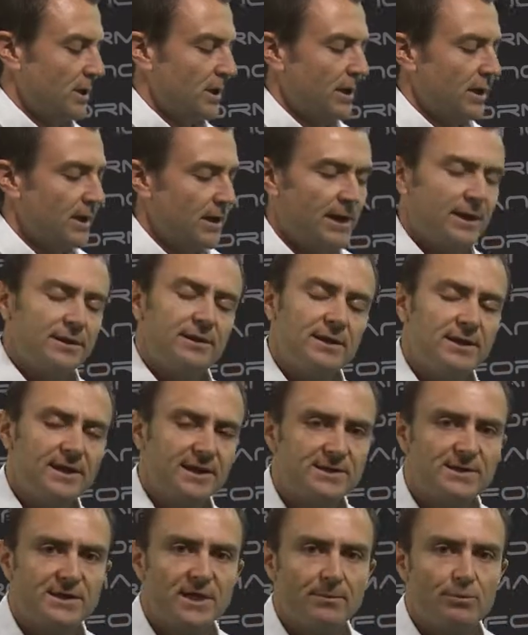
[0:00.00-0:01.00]
the
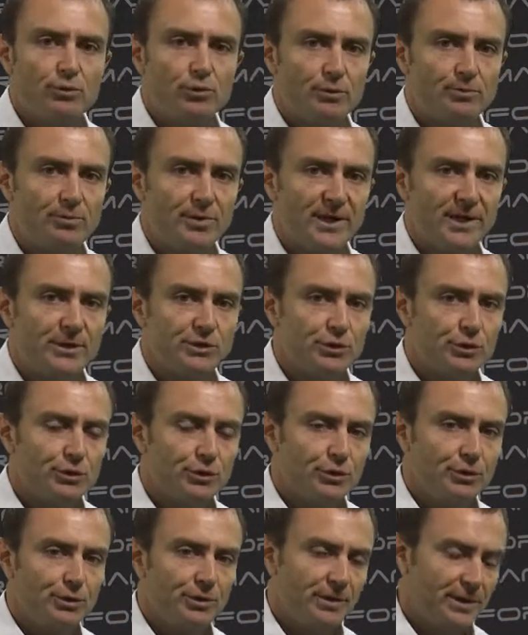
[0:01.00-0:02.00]
next step would be
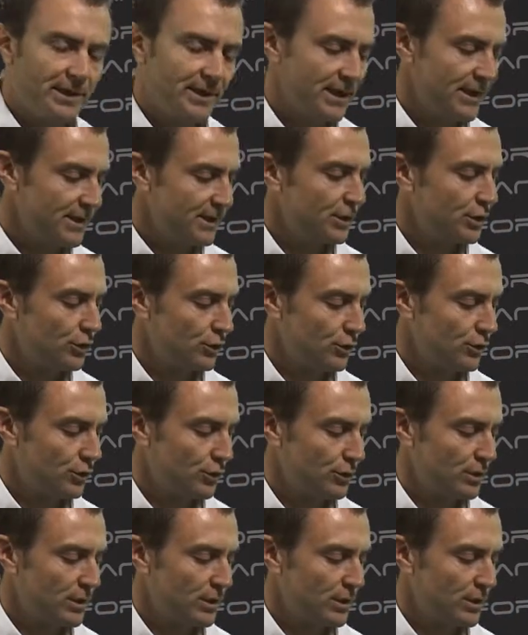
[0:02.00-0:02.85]
to get your